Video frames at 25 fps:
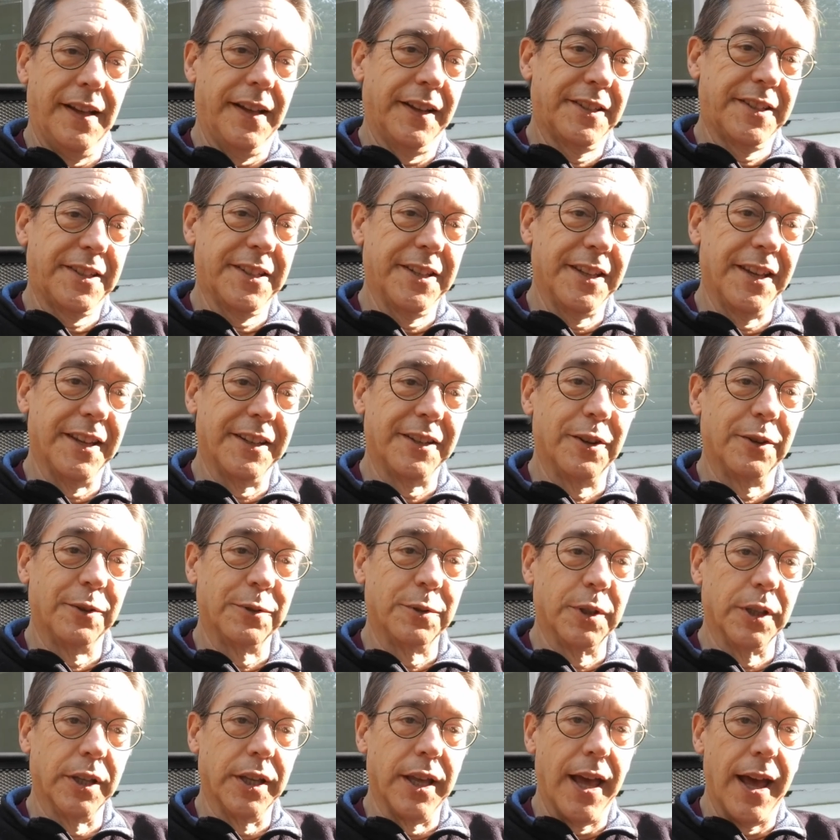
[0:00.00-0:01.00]
actually I don't
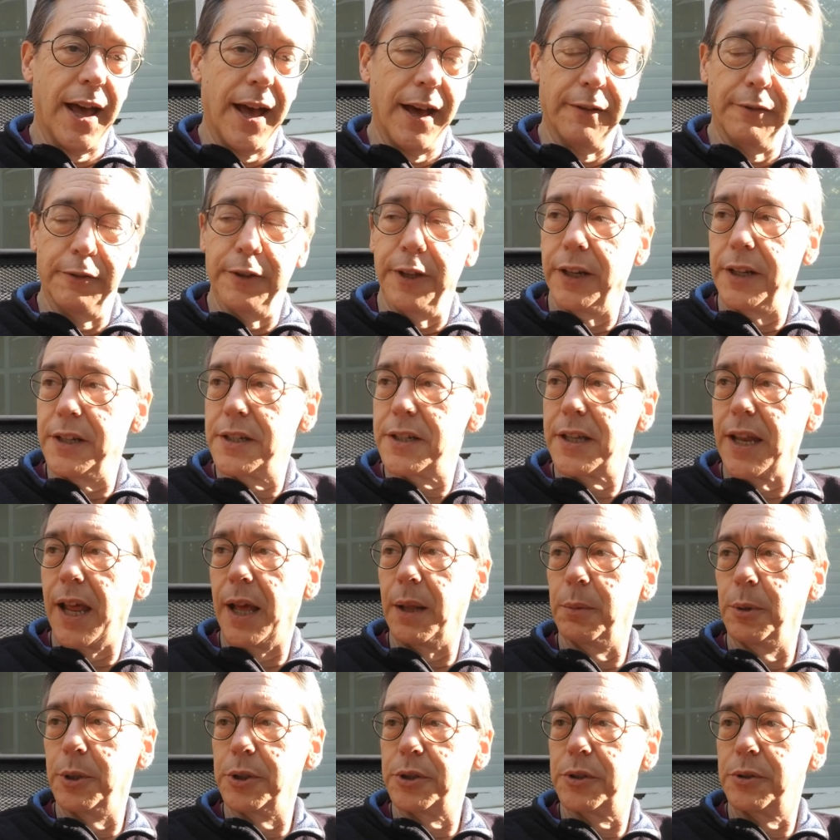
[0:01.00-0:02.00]
really have an
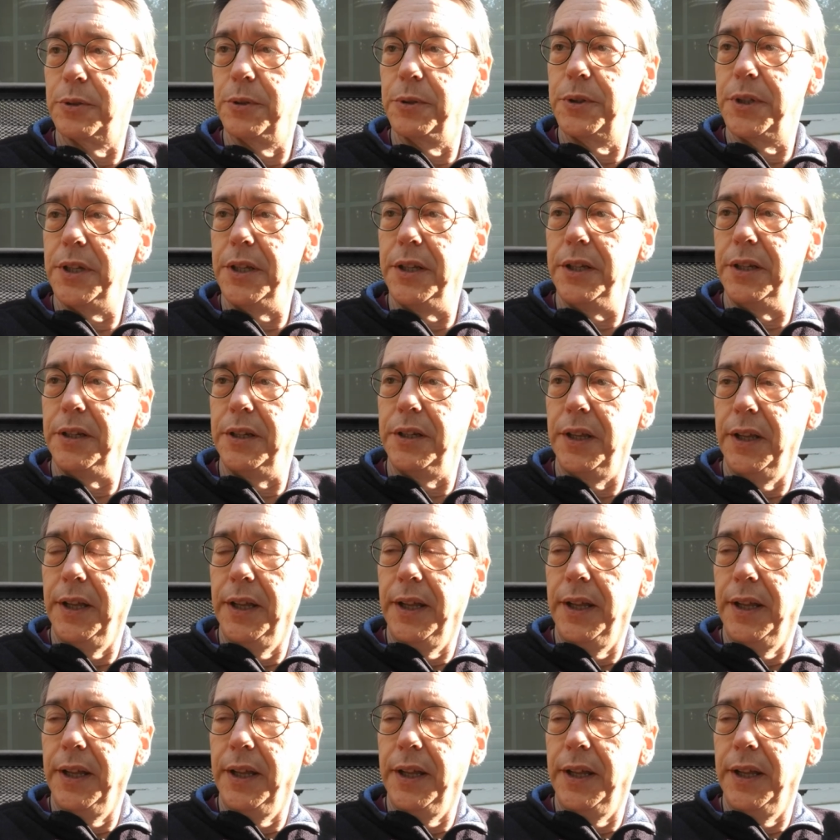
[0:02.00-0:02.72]
established routine.